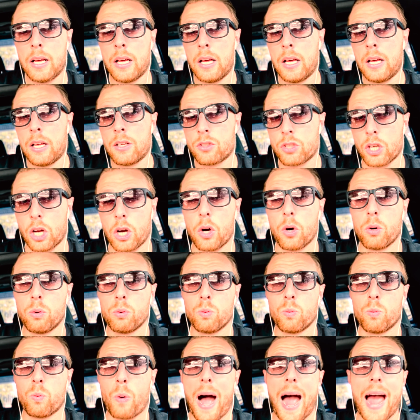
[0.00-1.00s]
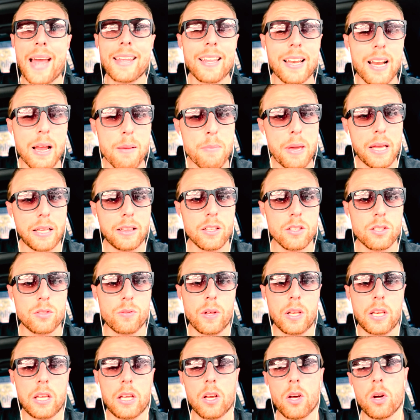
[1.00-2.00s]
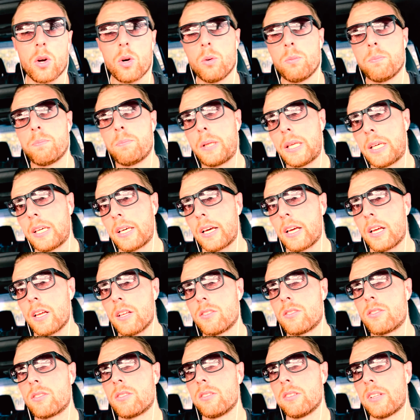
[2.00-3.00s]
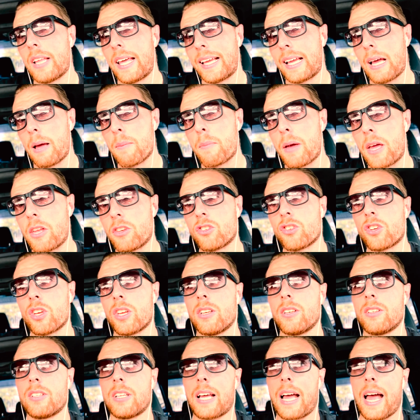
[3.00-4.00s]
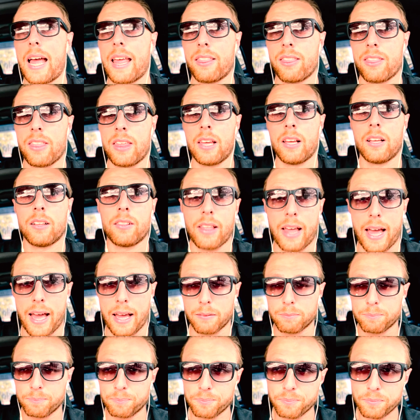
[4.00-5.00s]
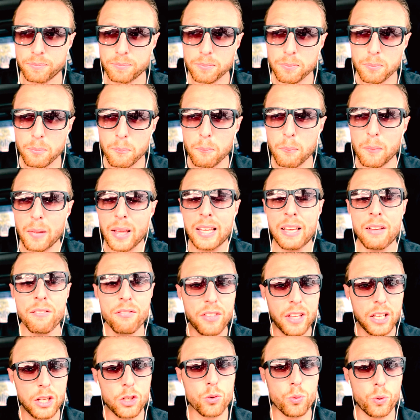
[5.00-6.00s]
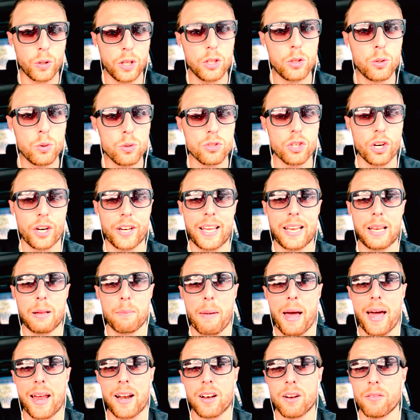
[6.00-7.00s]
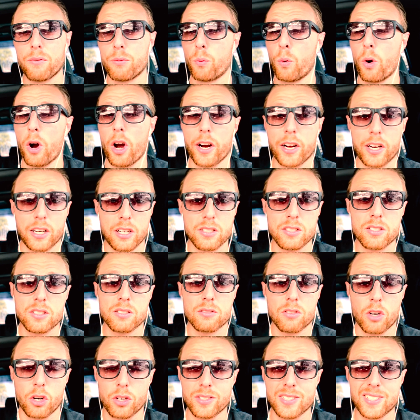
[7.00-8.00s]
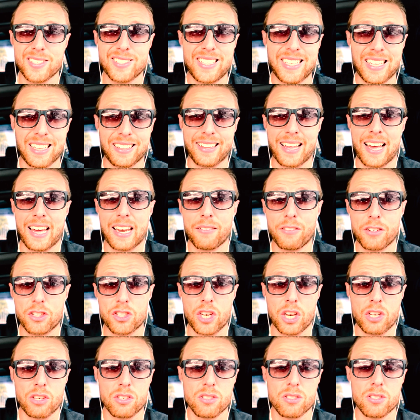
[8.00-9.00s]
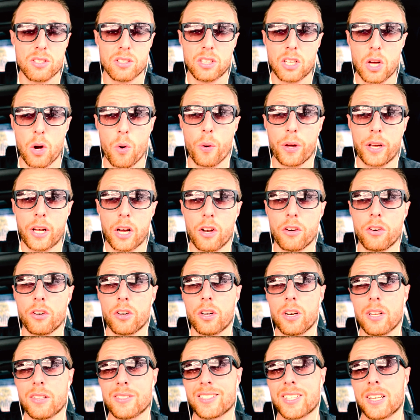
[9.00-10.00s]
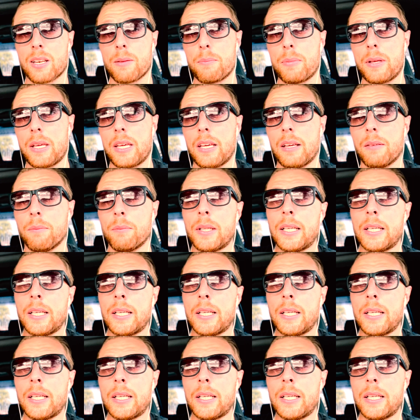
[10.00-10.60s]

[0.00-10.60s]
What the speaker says: So why did I make this video? Because like I mentioned, I think that if things really do start getting bad enough, we are going to start to see a lot of exchanges going under, and it's going to be,